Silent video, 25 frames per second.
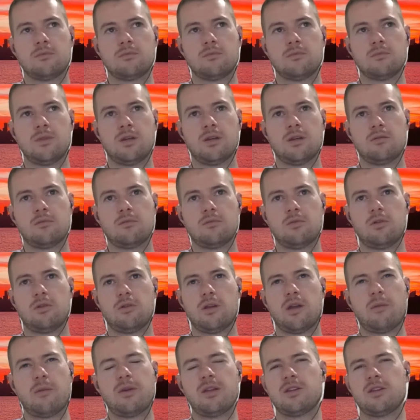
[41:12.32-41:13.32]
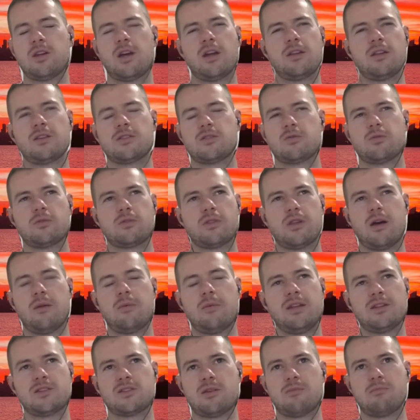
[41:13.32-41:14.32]
Yeah, I mean, and there's a, I
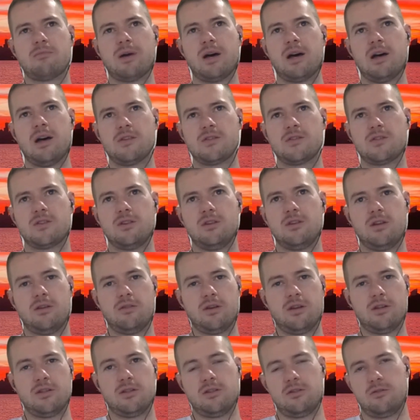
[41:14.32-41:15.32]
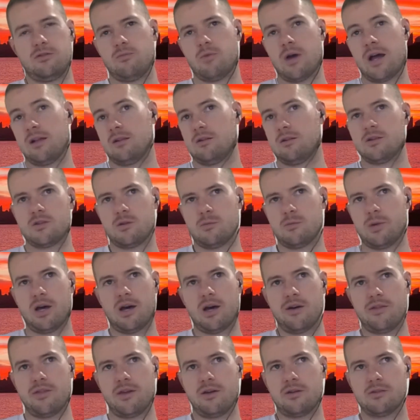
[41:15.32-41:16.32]
mean, some bars you know that do well as a
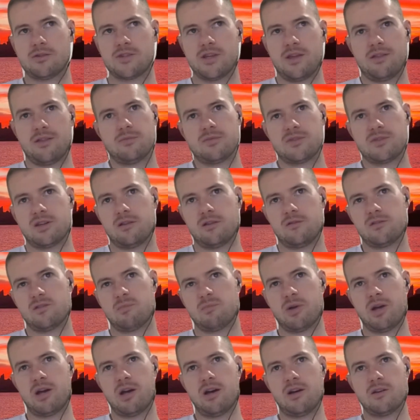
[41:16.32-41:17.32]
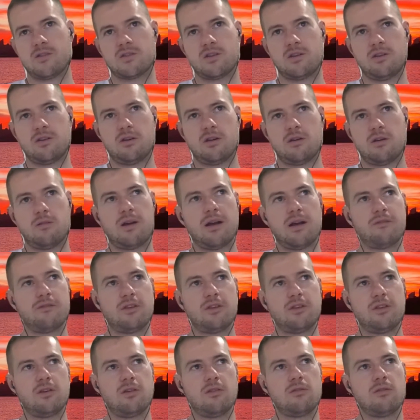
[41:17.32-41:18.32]
bar, they'll set themselves apart. So you know, have
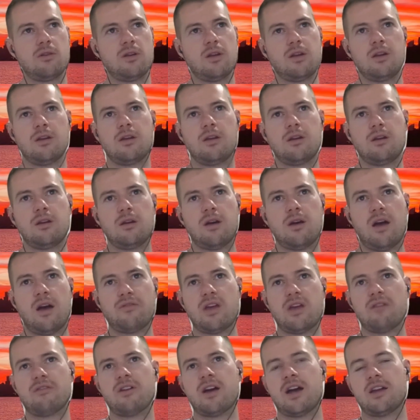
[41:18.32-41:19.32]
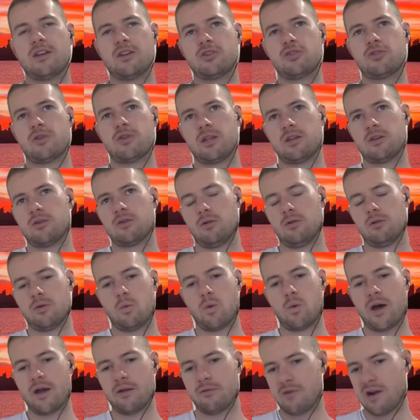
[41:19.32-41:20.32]
you have you ever had a drink called a
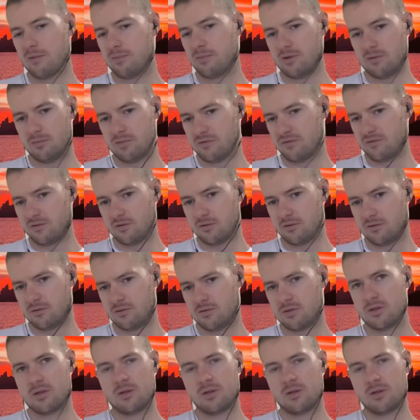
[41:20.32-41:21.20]
White Rabbit before?